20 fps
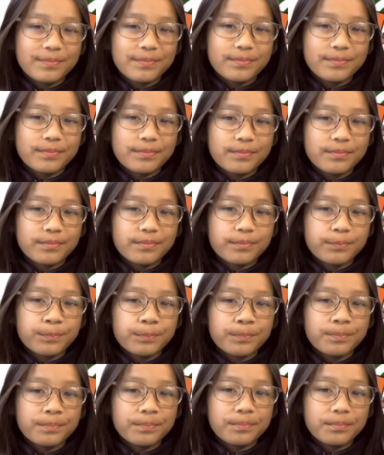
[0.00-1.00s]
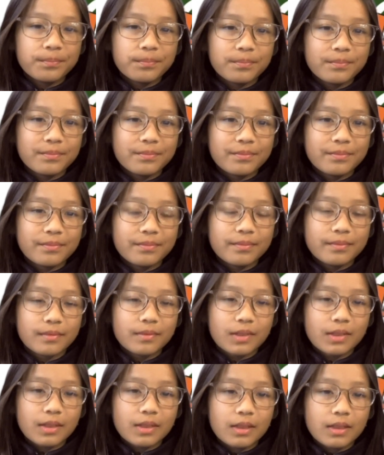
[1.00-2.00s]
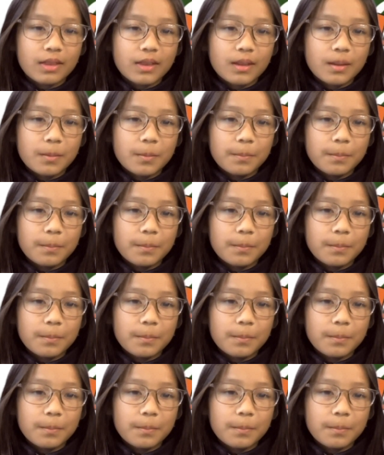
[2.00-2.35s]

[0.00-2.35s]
[no speech]